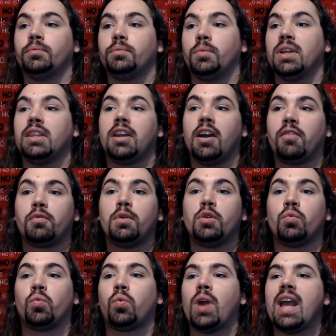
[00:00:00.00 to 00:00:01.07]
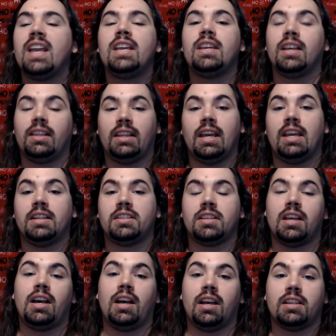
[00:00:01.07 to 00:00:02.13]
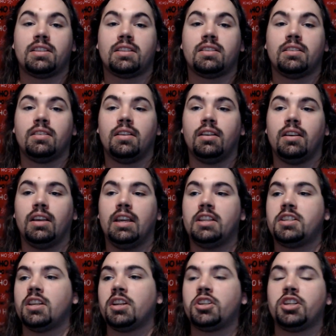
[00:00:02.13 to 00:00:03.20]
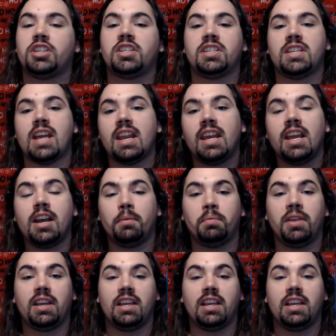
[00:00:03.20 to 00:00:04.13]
when the government regulates us, it's not just setting up the